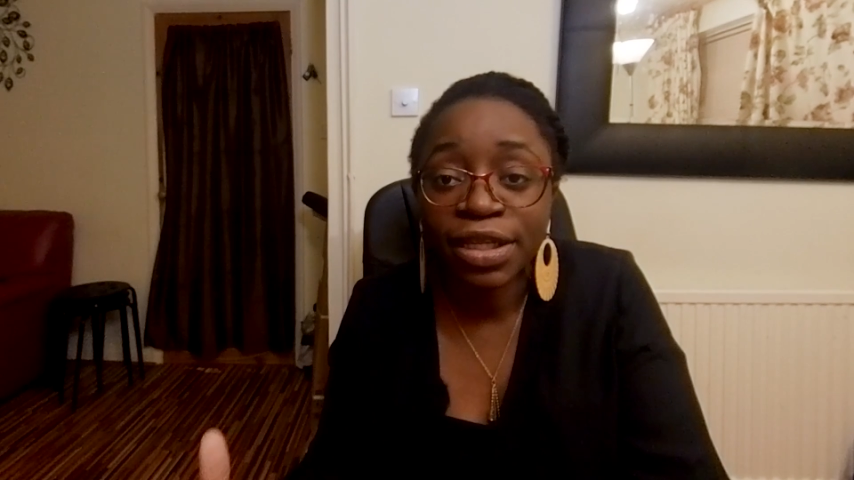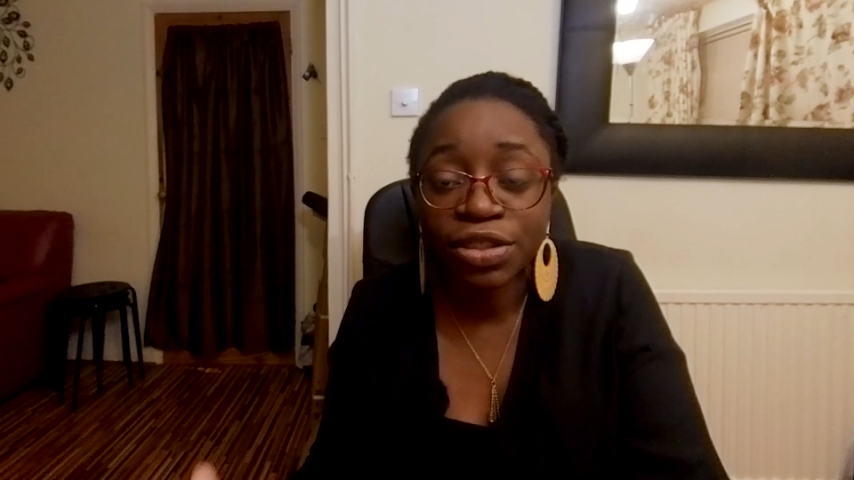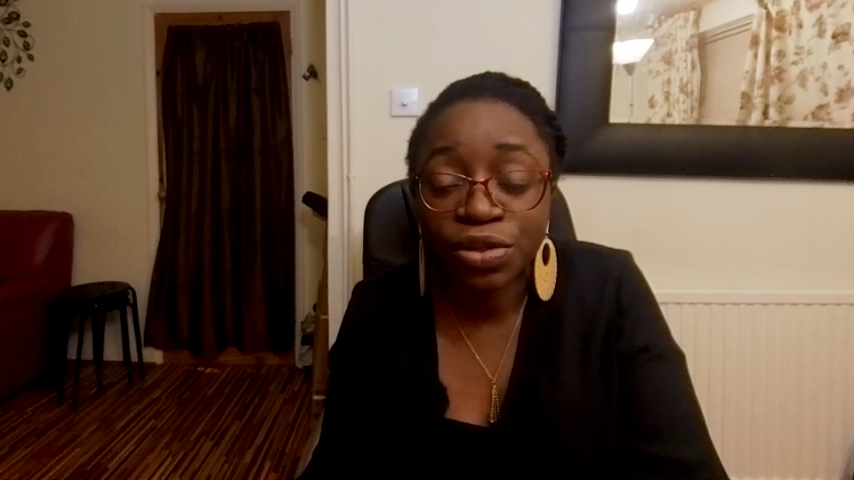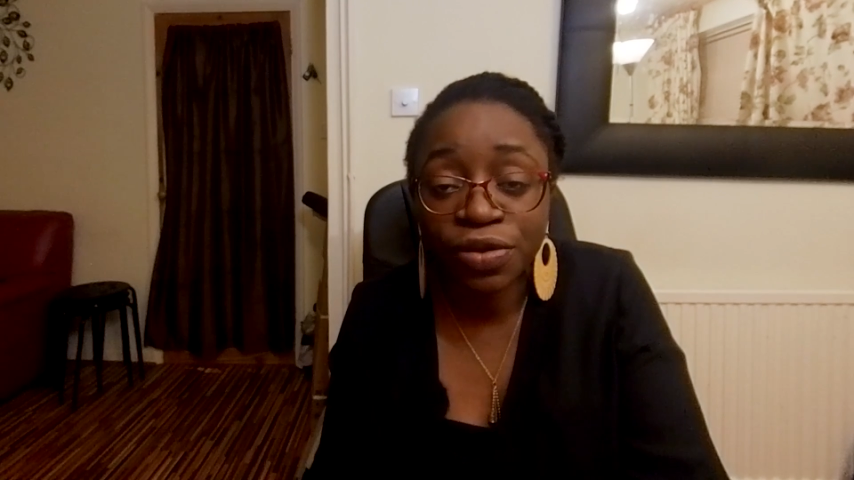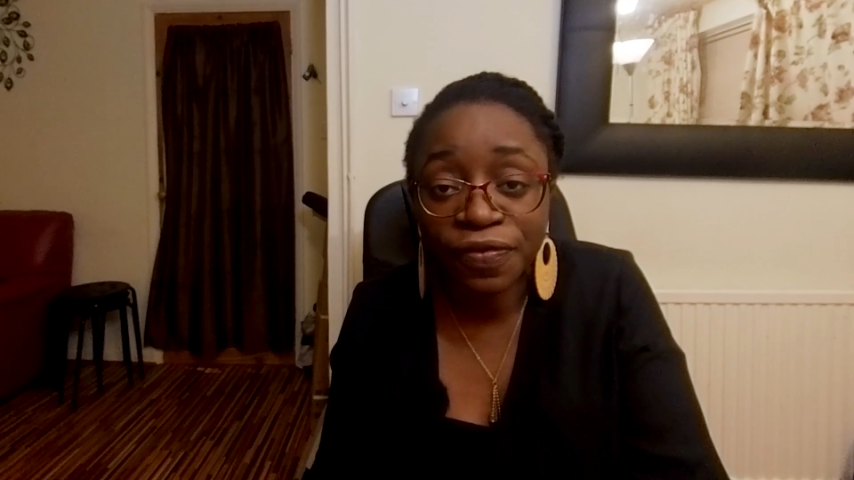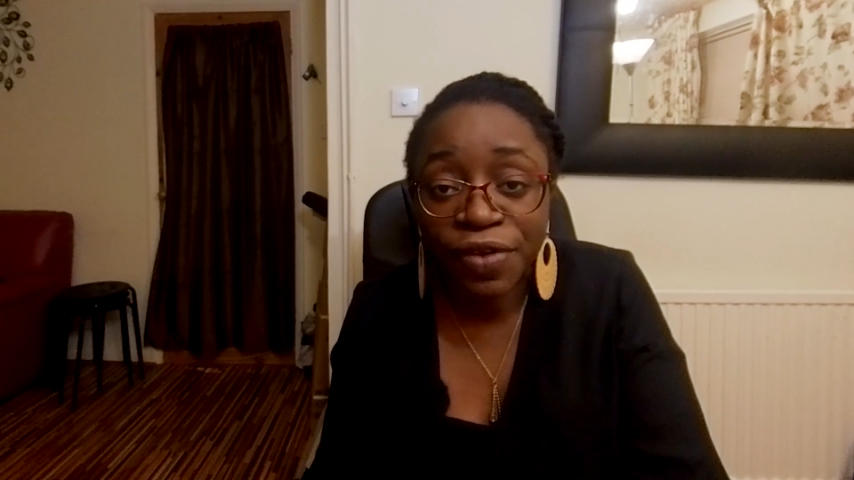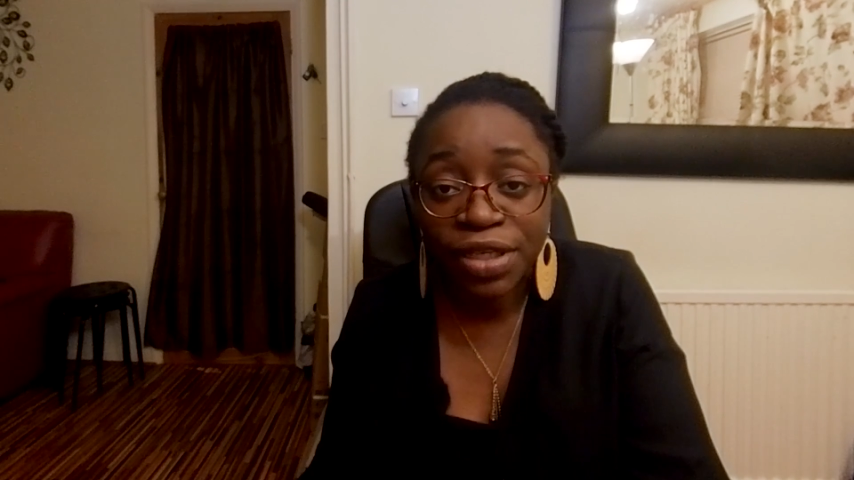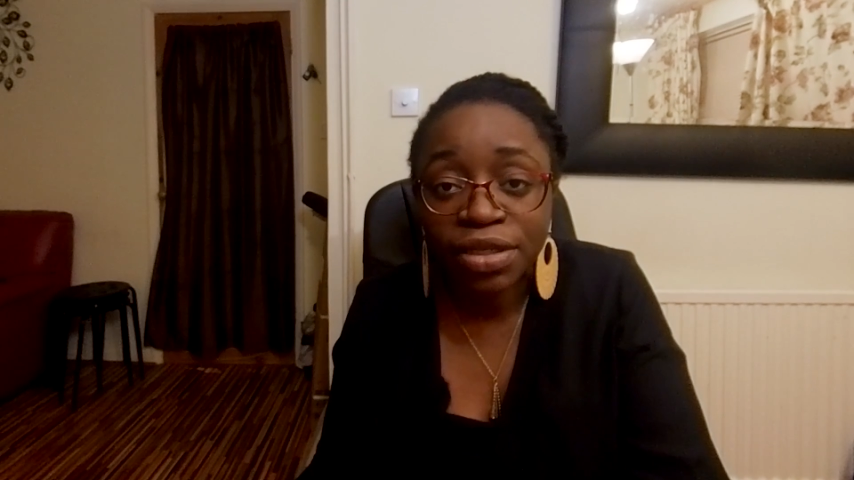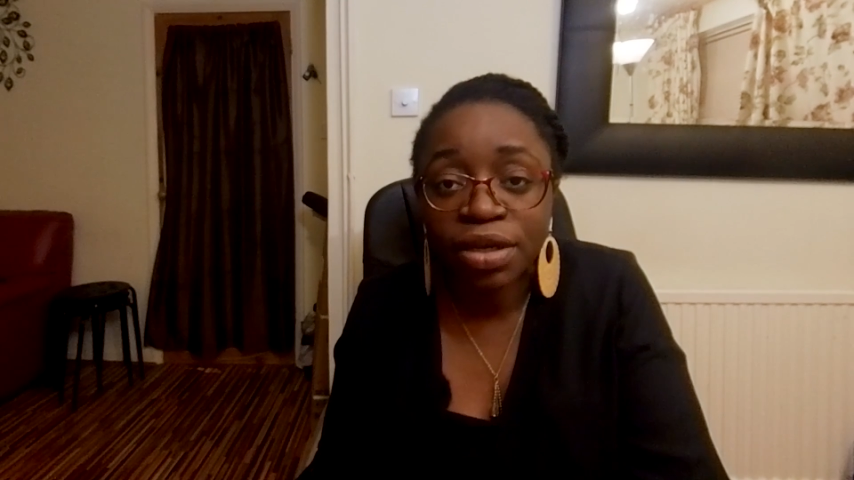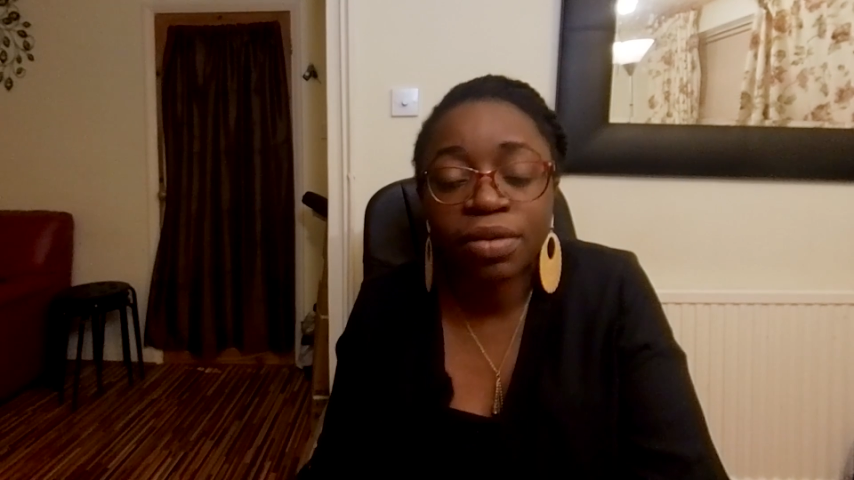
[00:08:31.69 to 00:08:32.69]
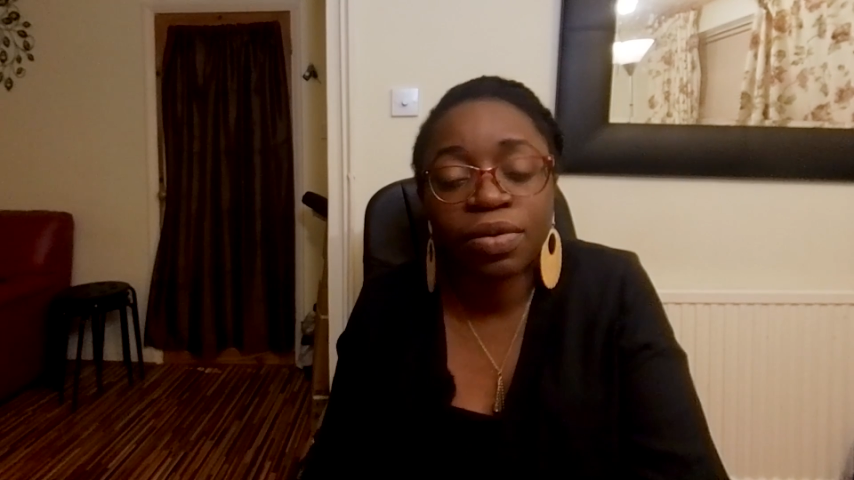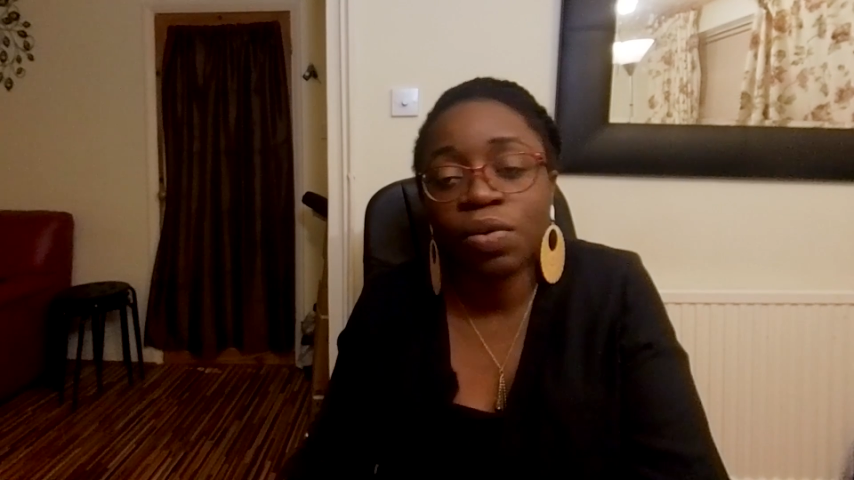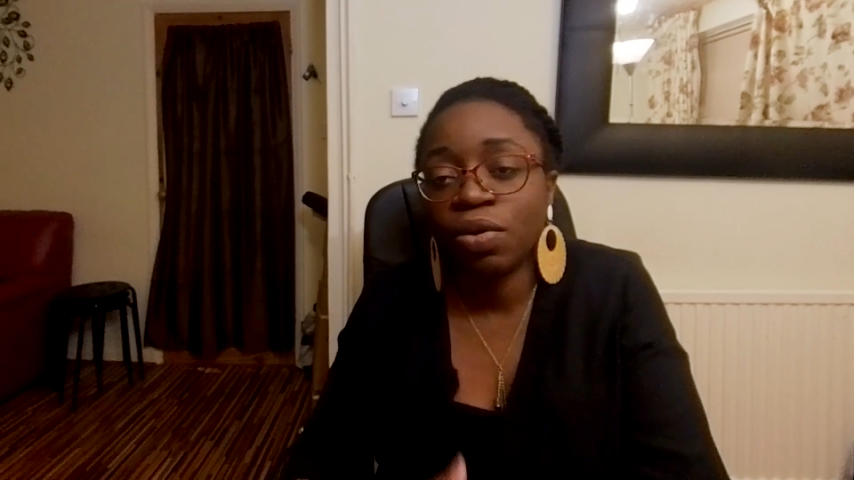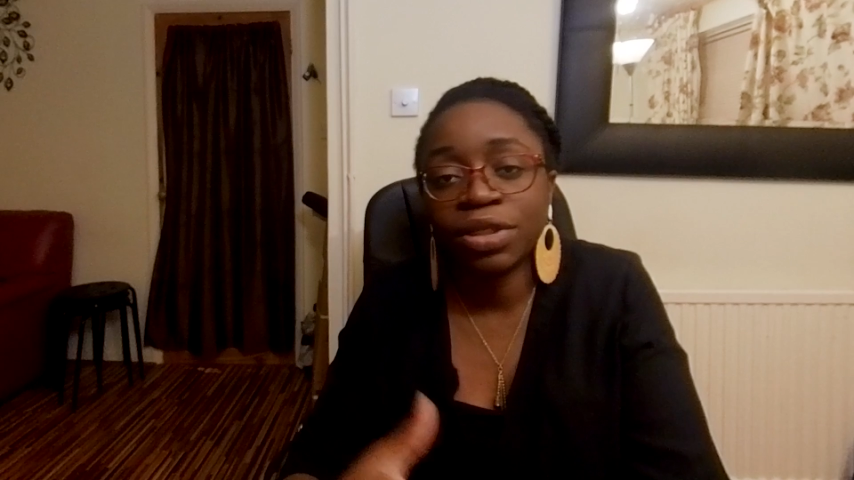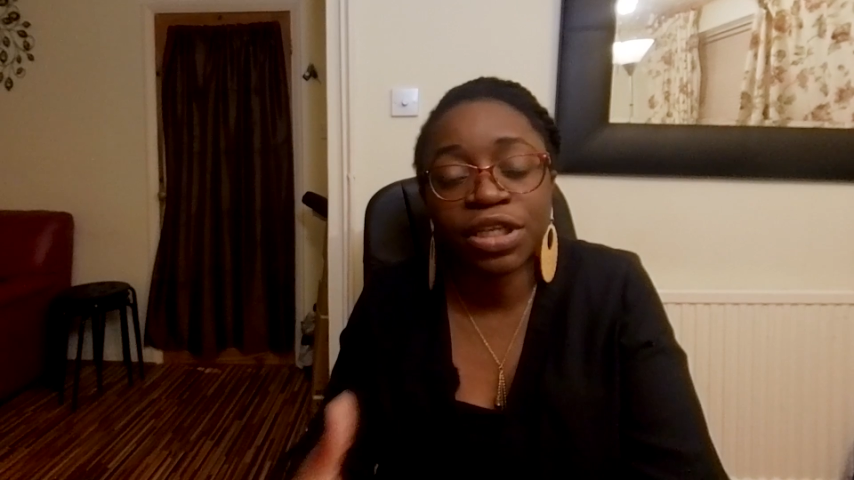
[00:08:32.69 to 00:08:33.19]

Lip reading: student visa or